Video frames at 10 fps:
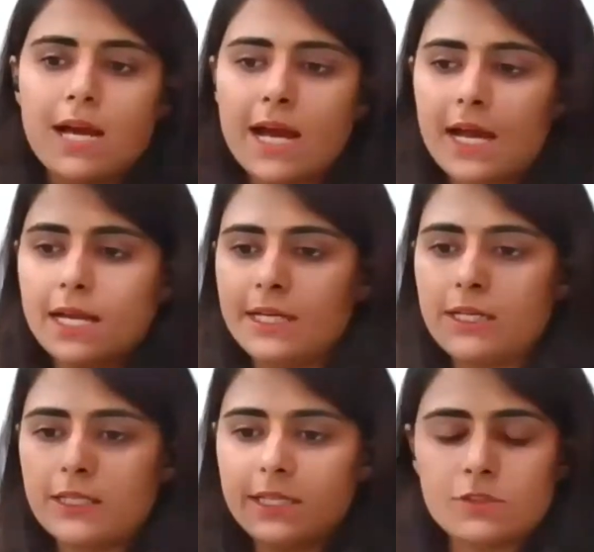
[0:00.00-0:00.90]
and
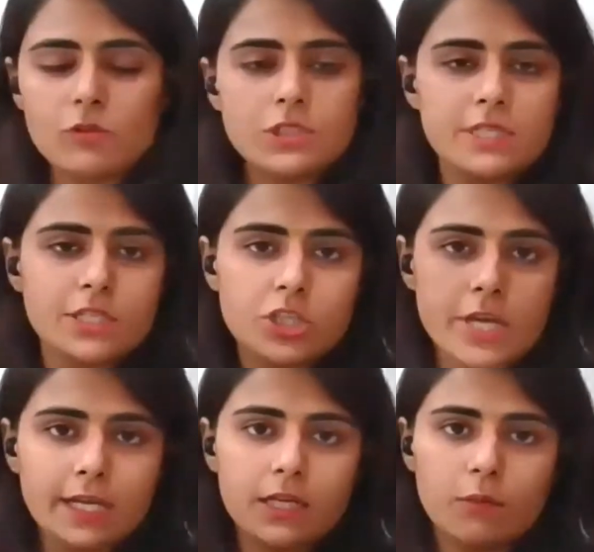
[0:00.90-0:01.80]
this was the
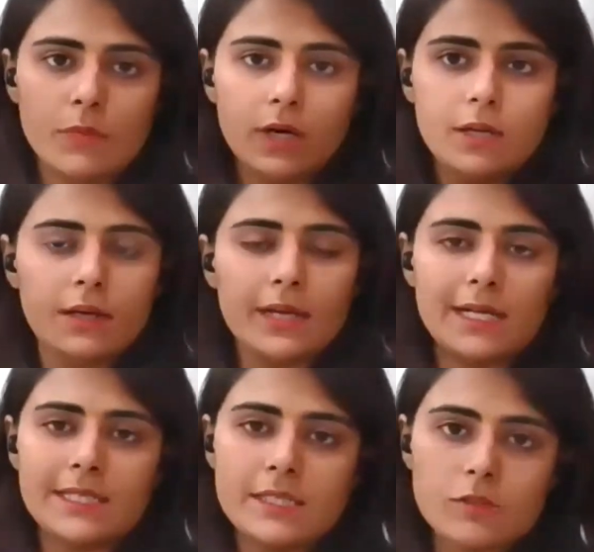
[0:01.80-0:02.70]
check number
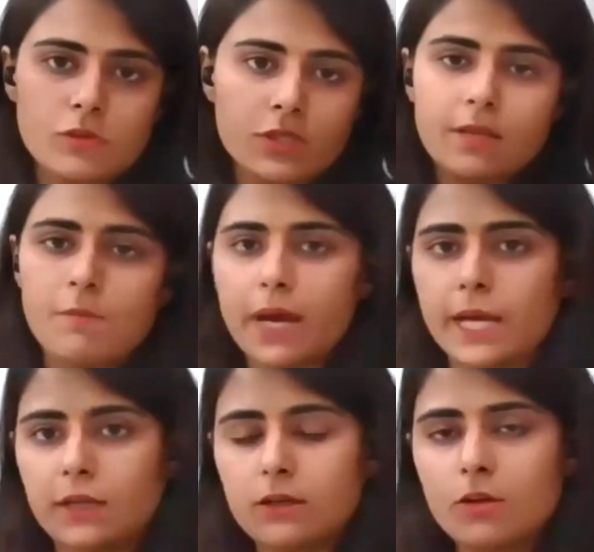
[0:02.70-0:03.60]
and this was the
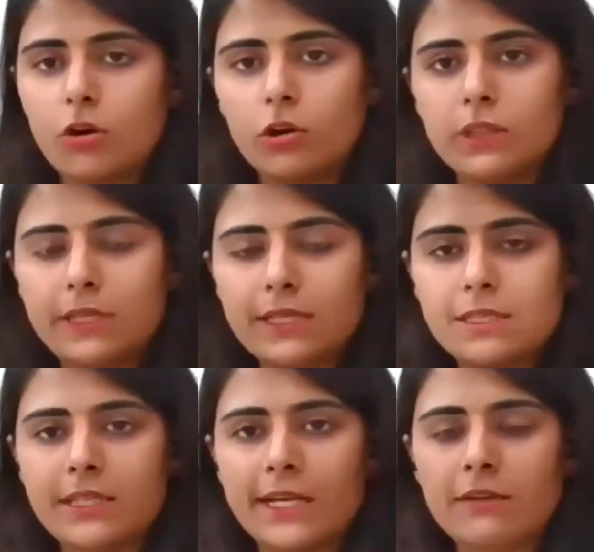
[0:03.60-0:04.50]
bank. On
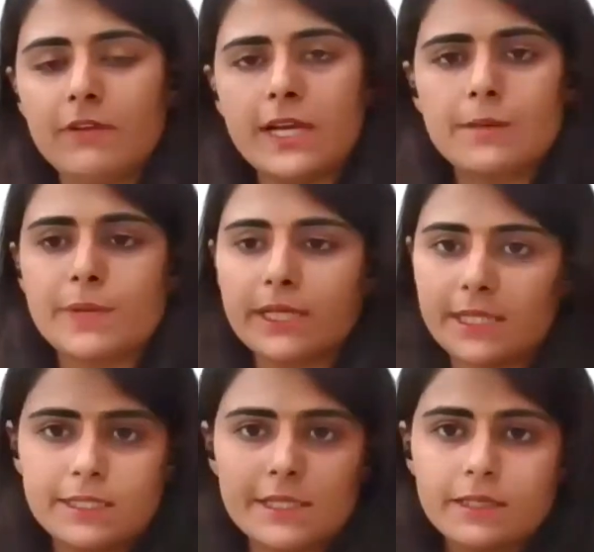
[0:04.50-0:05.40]
this date, we had
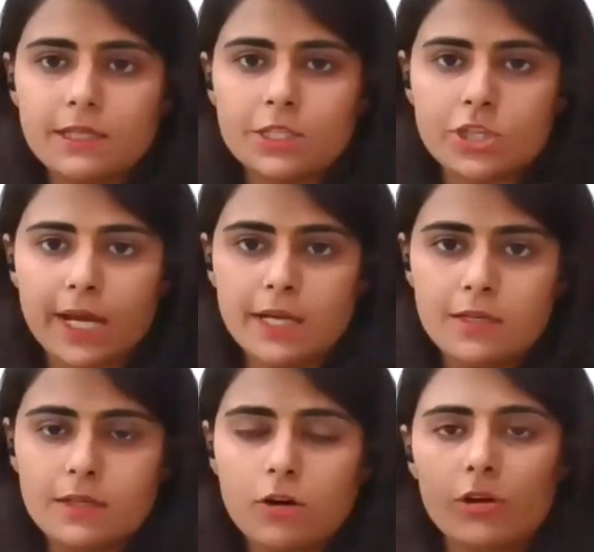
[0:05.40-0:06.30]
presented the check
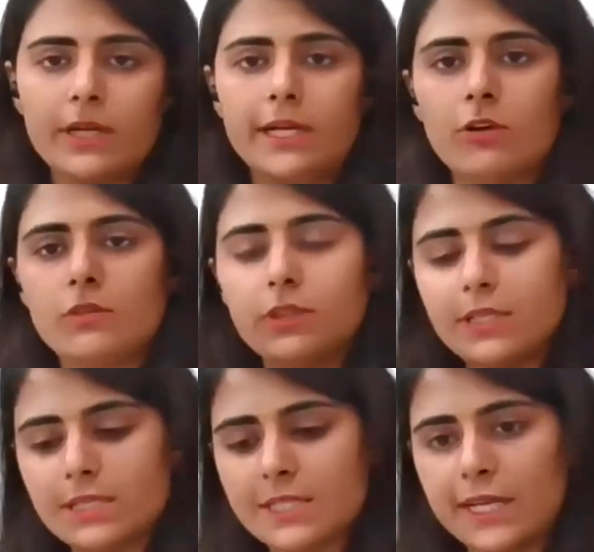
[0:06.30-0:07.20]
and on
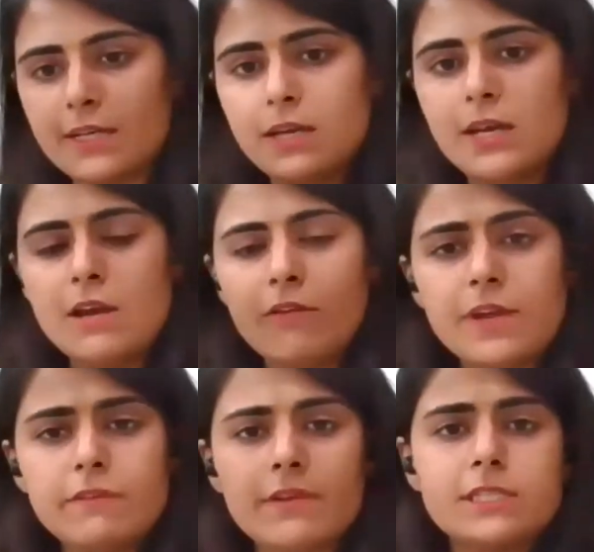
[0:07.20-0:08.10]
this date,
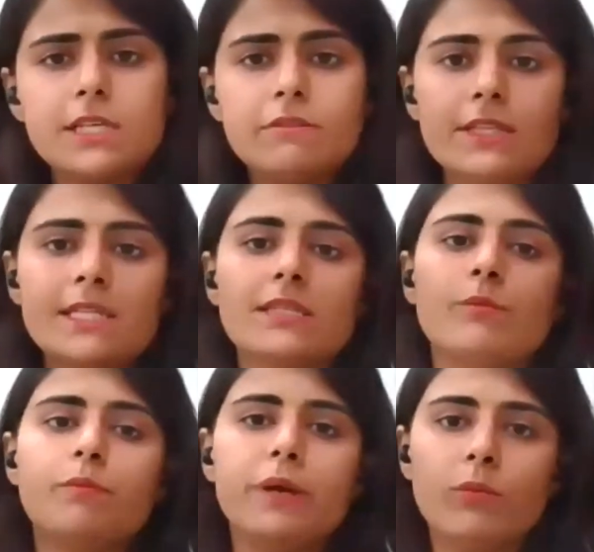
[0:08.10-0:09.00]
we have received this
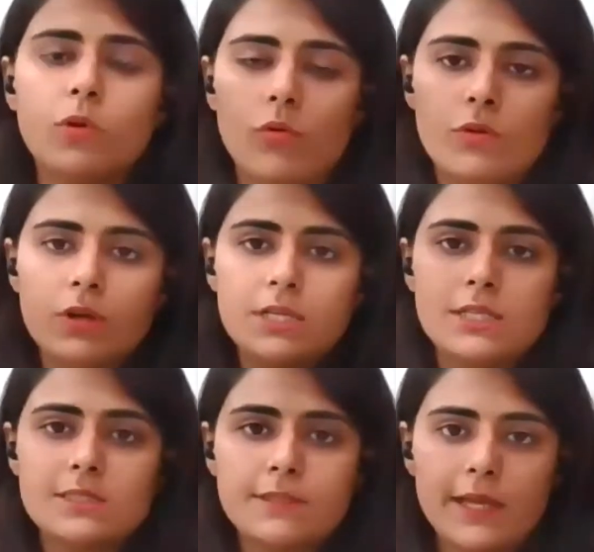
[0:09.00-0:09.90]
memo
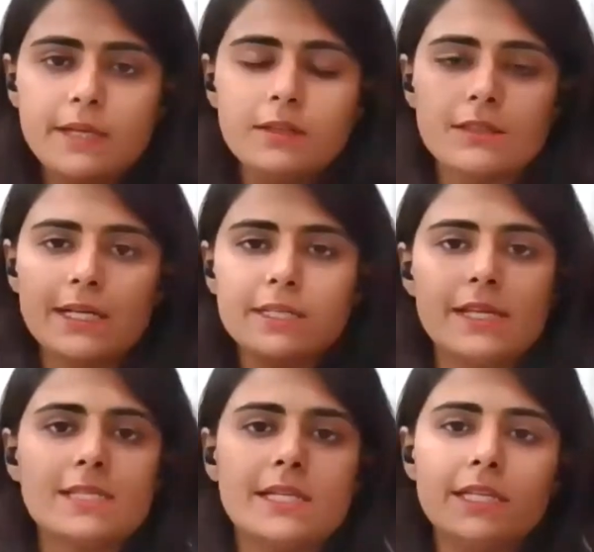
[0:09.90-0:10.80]
saying that
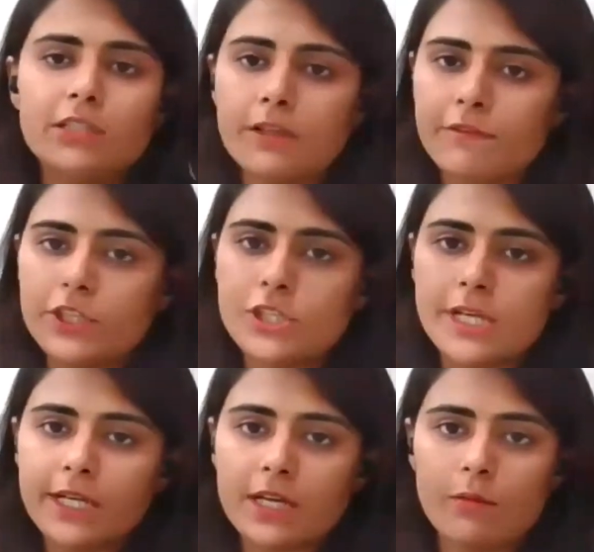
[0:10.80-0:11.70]
there is
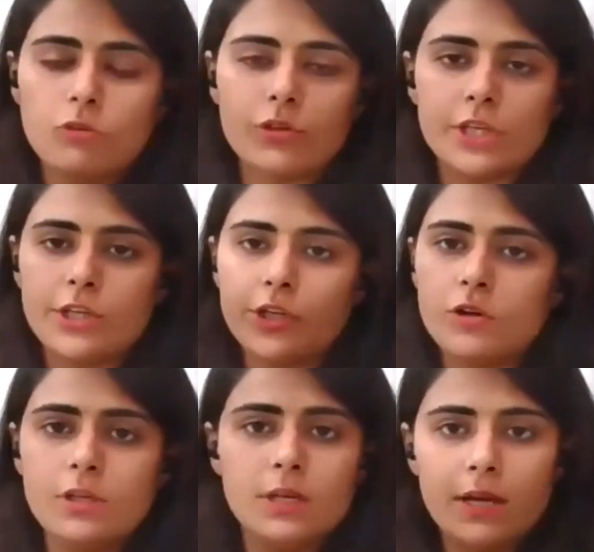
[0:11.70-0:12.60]
insufficient amount in
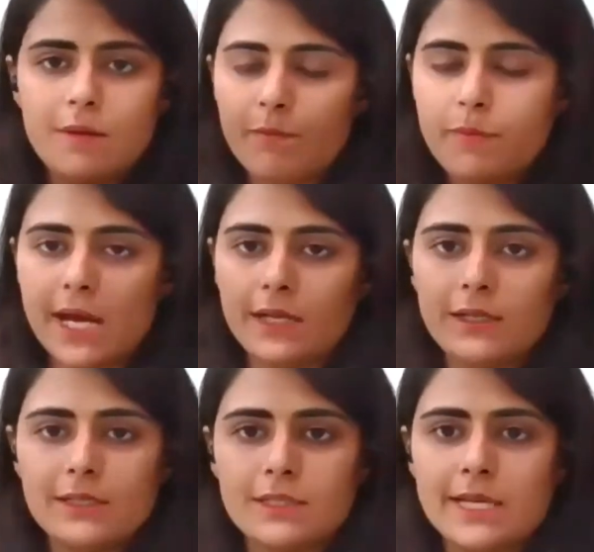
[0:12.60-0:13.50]
your
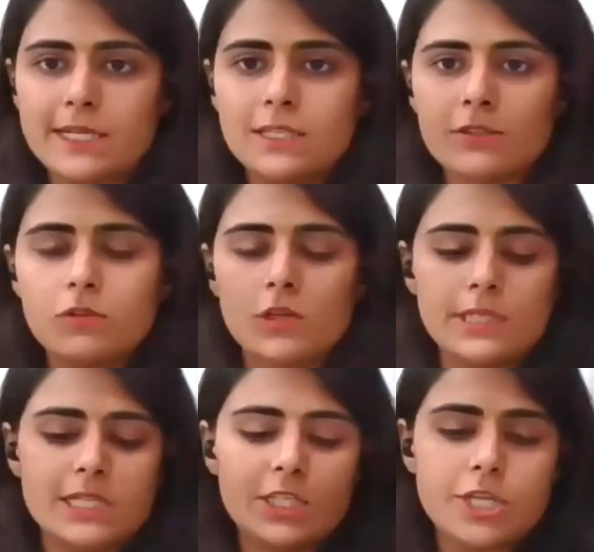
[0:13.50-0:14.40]
bank. That is
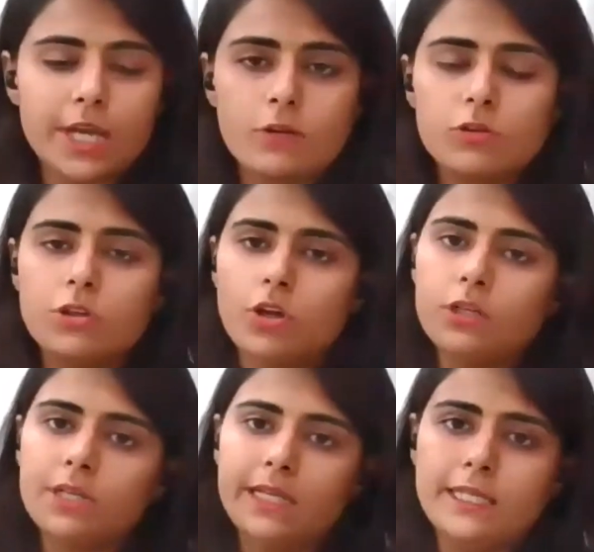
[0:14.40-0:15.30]
why the check could
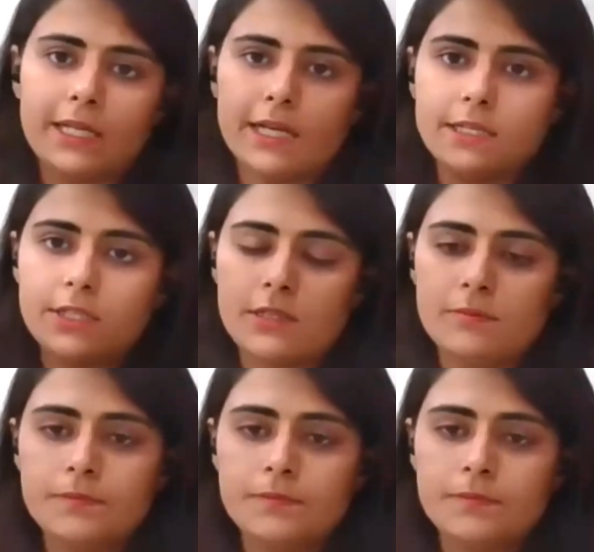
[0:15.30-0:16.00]
not encash.